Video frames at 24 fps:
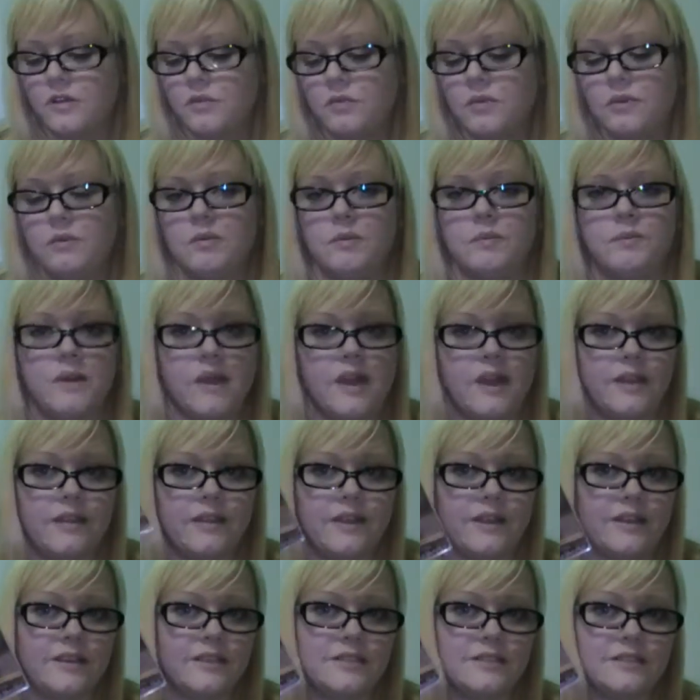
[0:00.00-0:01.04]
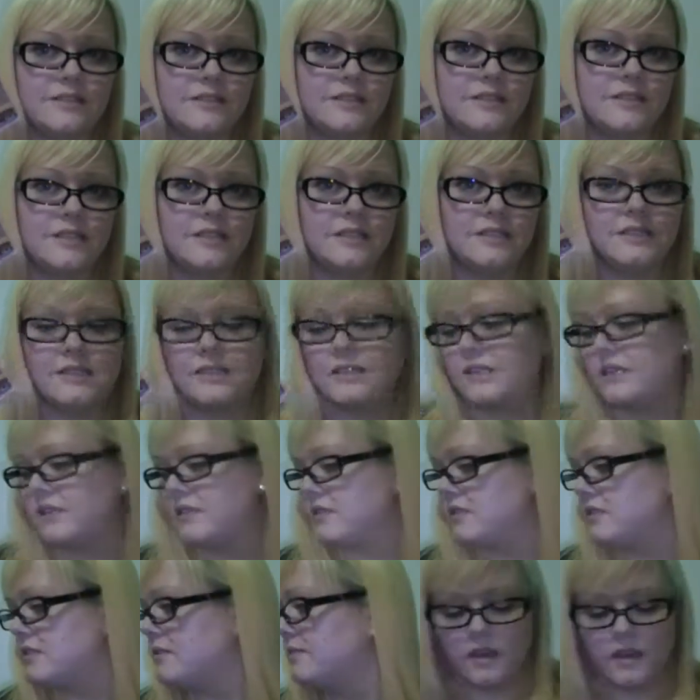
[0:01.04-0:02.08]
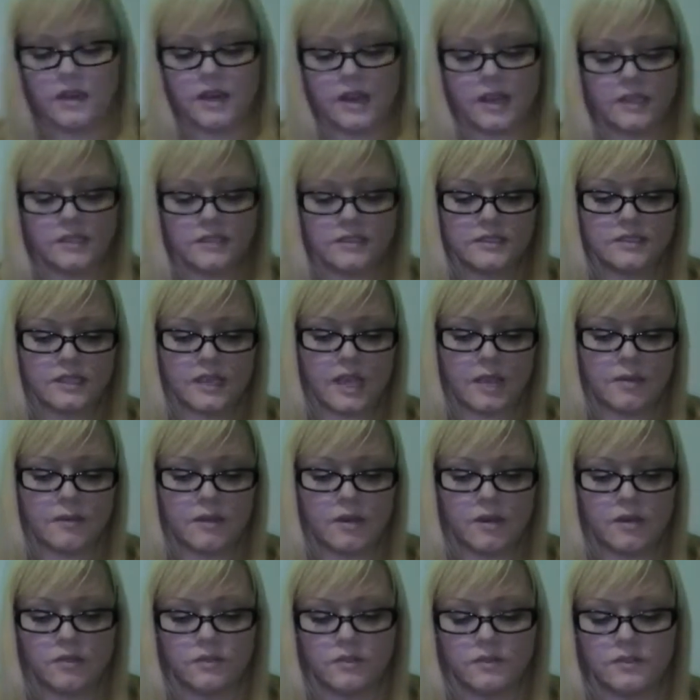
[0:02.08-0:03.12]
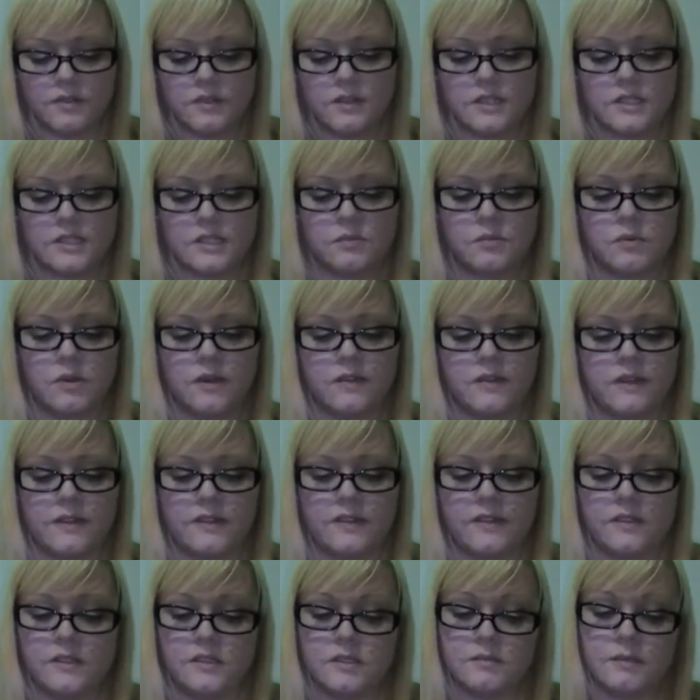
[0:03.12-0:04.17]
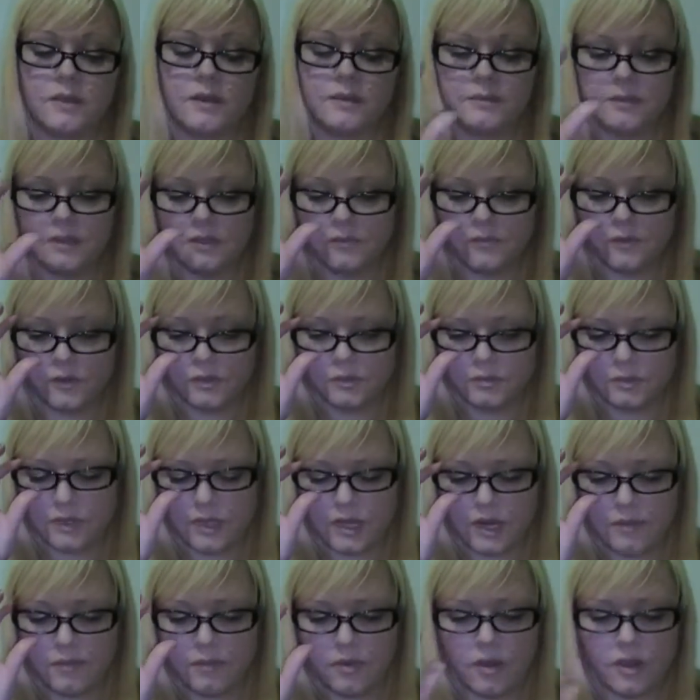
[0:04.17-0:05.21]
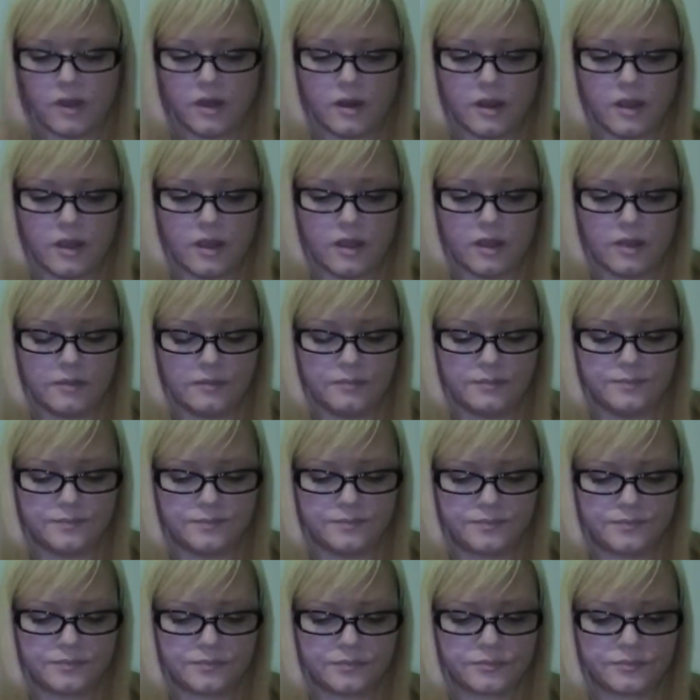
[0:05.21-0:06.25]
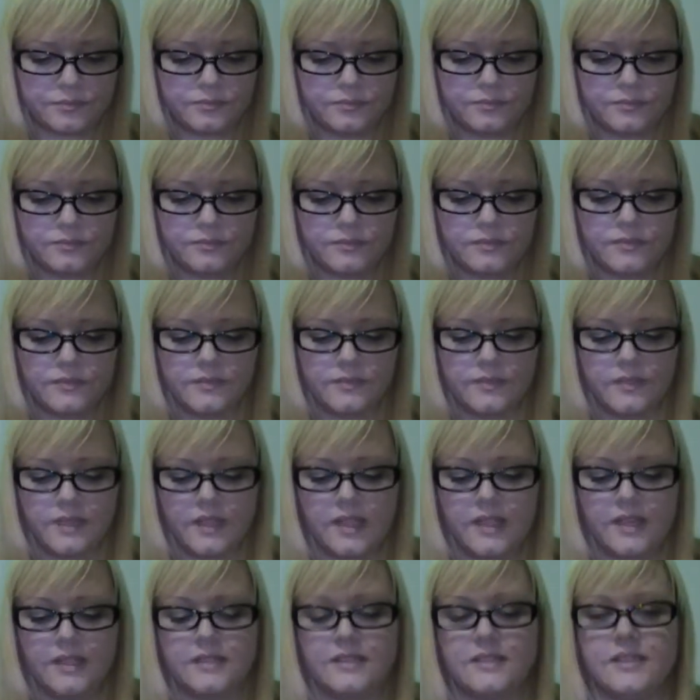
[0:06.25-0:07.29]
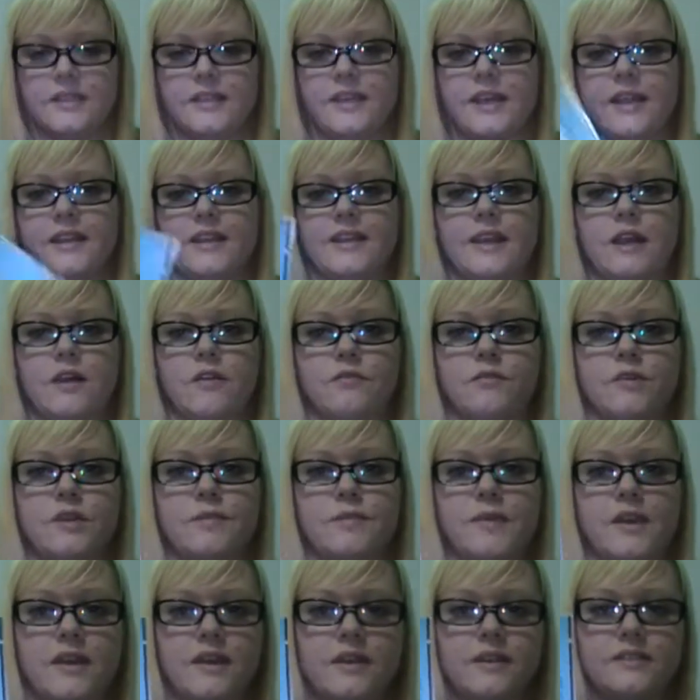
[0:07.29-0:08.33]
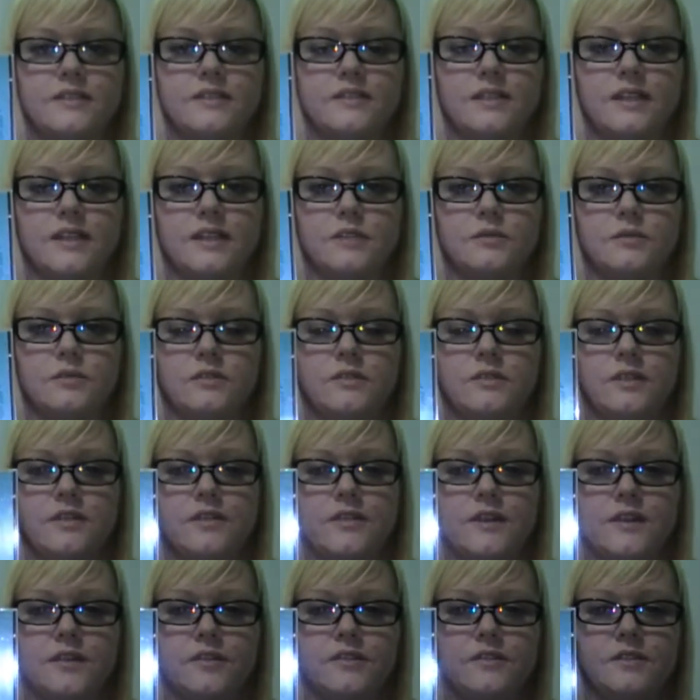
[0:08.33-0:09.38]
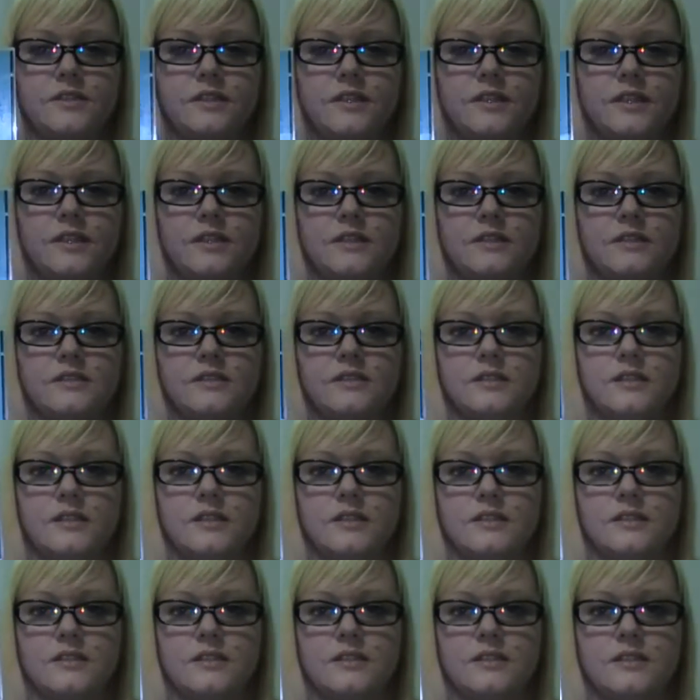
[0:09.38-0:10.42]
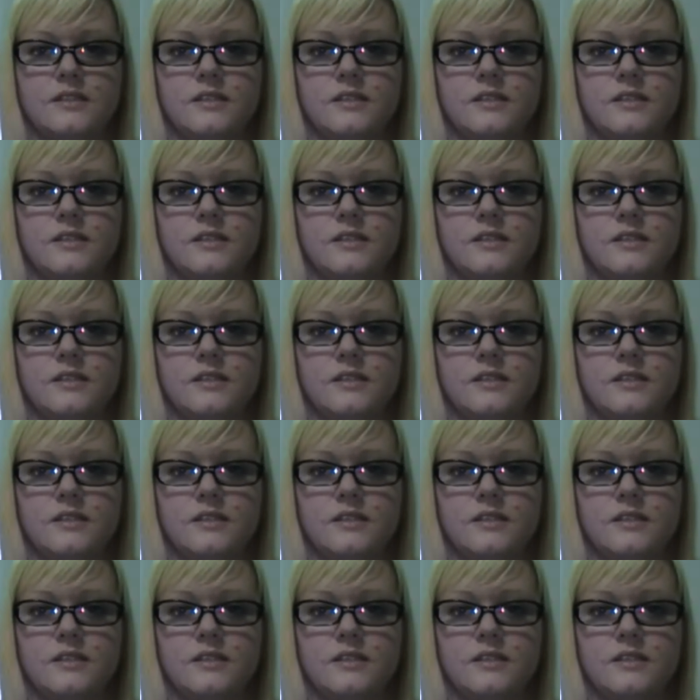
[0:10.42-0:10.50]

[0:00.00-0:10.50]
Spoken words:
we would buy like CDs like this. Next came out this one. I think this might have been the first one that I bought. It's a Get Down remix, and it's one of the thicker CDs, like a CD